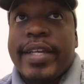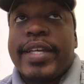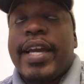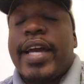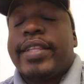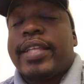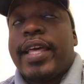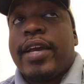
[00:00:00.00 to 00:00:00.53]
He
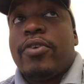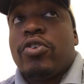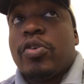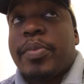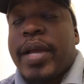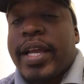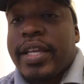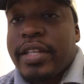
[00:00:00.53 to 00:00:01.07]
got that
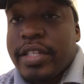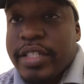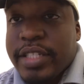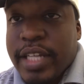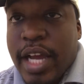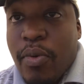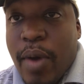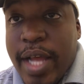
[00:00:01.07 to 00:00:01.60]
quarterback in
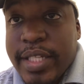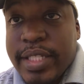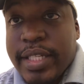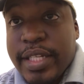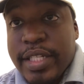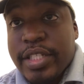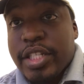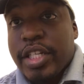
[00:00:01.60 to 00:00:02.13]
Deshaun
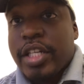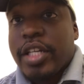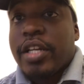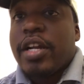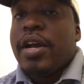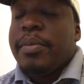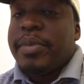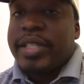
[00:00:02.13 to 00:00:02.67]
Watson this
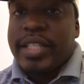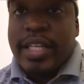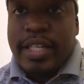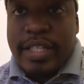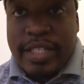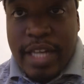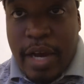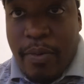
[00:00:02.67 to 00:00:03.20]
year, but
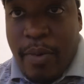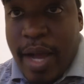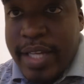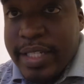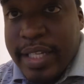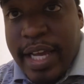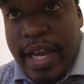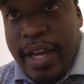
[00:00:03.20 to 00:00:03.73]
then Deshaun
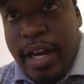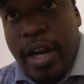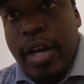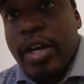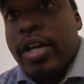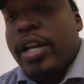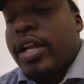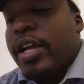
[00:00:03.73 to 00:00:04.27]
Watson got
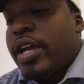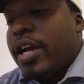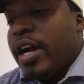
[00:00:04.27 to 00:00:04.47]
hurt.